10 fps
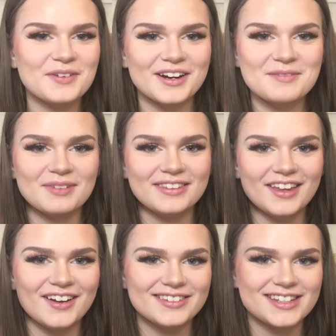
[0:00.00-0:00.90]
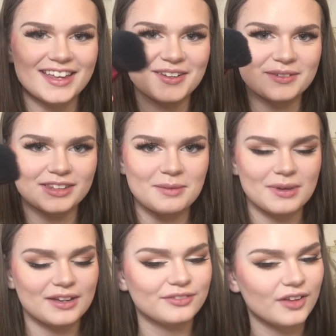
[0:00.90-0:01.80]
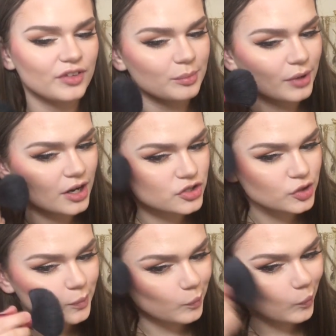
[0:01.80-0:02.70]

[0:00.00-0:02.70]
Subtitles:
We're going to blend that all together with a big fluffy brush.